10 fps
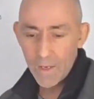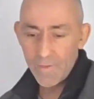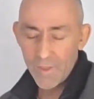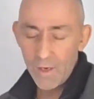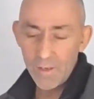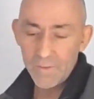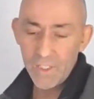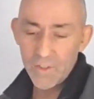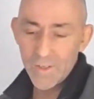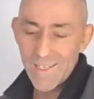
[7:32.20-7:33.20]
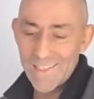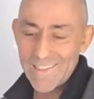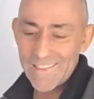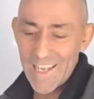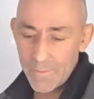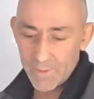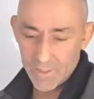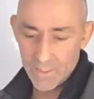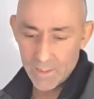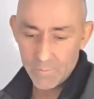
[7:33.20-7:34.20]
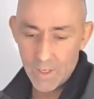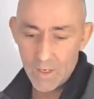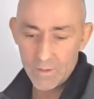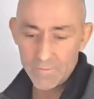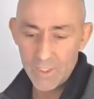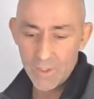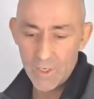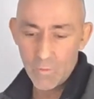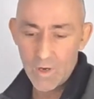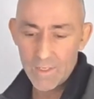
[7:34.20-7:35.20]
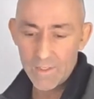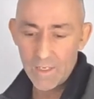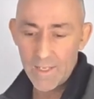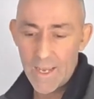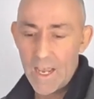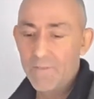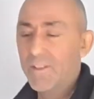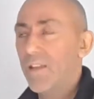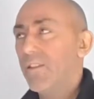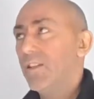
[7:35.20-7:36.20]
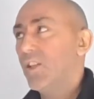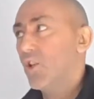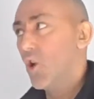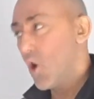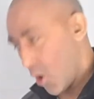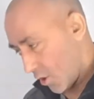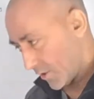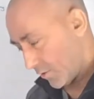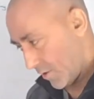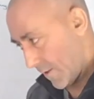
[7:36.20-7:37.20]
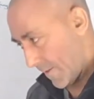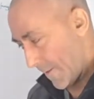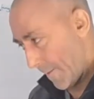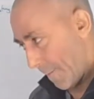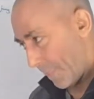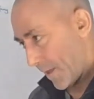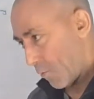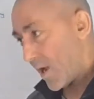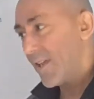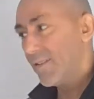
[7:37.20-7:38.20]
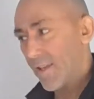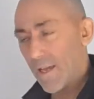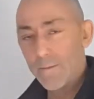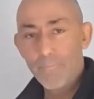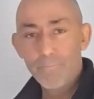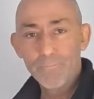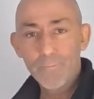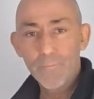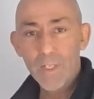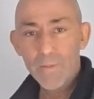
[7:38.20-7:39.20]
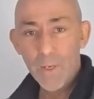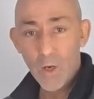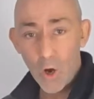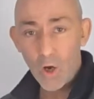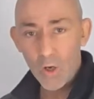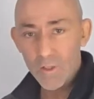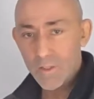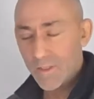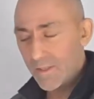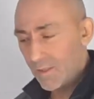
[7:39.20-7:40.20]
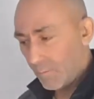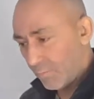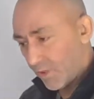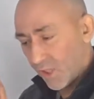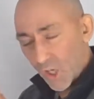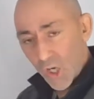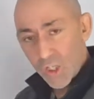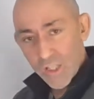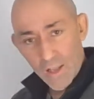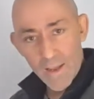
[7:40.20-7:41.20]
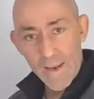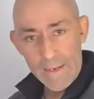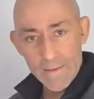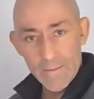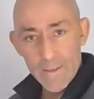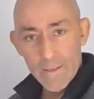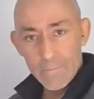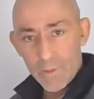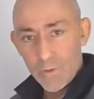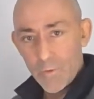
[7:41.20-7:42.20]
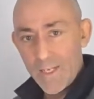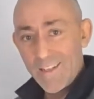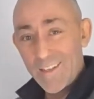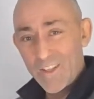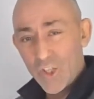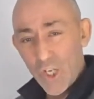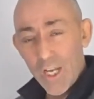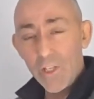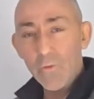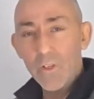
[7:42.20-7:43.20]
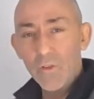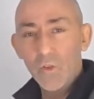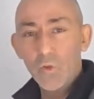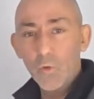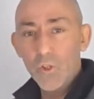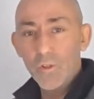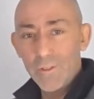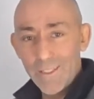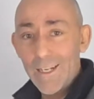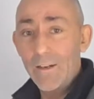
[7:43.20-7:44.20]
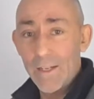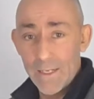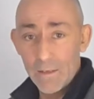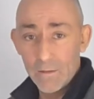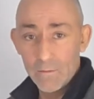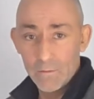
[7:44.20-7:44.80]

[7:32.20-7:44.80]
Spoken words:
A third of teachers accepted as part of teaching, whereas nearly half said they did not. Now why is that? It's because there's a blurred line between genuine social learning,